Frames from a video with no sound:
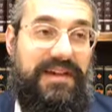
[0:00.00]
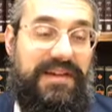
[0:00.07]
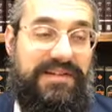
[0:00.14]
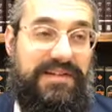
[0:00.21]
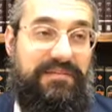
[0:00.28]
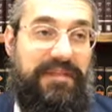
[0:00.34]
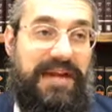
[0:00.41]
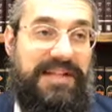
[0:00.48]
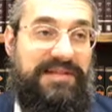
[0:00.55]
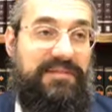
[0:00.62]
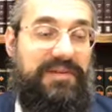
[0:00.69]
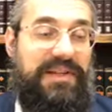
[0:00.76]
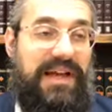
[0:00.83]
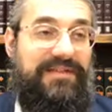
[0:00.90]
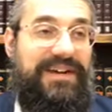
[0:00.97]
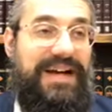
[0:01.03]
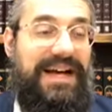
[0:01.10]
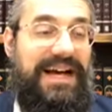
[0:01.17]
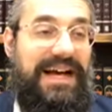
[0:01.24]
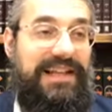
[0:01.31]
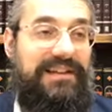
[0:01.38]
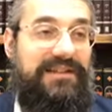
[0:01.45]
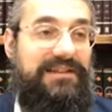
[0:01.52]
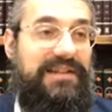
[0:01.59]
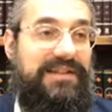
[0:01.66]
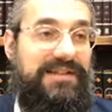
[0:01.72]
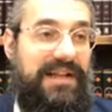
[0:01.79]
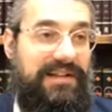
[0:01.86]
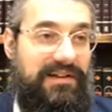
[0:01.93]
Is it possible to have a challah
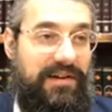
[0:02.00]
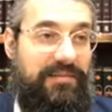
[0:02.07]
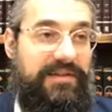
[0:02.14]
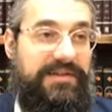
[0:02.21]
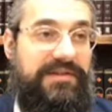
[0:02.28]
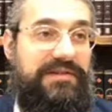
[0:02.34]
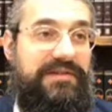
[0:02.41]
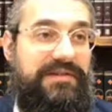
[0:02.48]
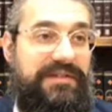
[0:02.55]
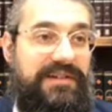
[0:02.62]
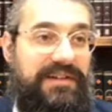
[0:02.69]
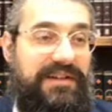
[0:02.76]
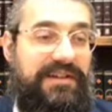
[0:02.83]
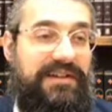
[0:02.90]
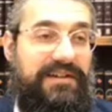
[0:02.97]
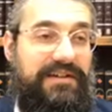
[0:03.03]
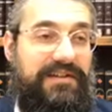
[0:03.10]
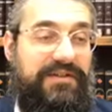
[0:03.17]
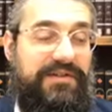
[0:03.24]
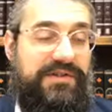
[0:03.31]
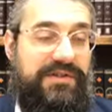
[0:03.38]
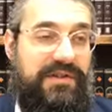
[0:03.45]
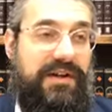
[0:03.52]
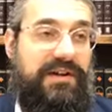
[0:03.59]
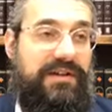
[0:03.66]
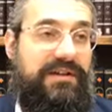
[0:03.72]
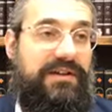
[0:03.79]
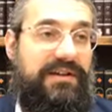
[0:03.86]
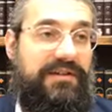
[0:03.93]
that's not chametz? you're
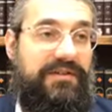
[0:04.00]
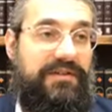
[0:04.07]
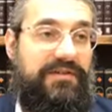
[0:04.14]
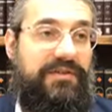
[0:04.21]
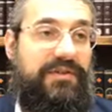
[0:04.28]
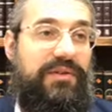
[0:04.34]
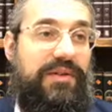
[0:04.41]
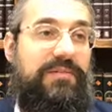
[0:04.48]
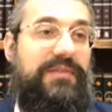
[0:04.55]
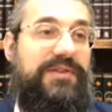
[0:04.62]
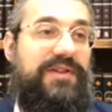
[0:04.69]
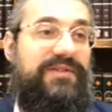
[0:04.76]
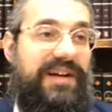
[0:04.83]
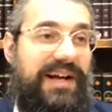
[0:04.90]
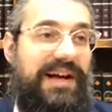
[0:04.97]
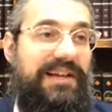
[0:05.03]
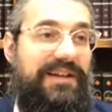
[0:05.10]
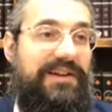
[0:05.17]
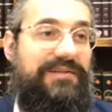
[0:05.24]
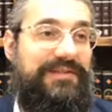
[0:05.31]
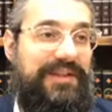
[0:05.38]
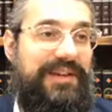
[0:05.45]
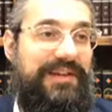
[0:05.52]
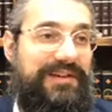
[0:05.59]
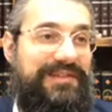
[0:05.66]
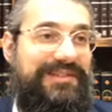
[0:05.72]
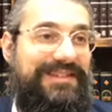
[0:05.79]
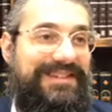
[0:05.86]
stuck in your image of a challah of today.